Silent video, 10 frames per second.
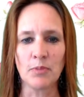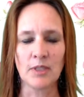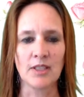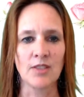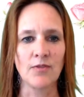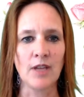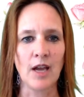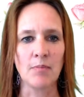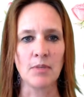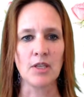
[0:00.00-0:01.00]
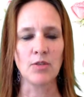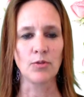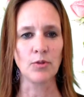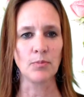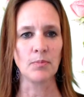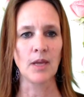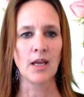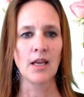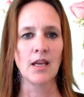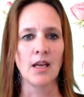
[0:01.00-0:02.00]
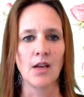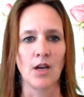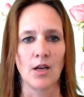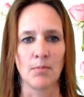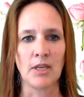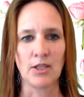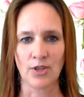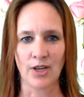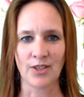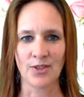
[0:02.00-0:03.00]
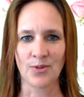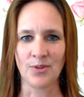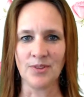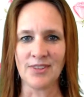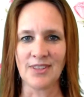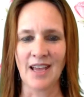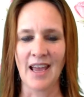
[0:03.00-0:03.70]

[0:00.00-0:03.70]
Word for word: It's VIP group, Pink Dragon Jewels.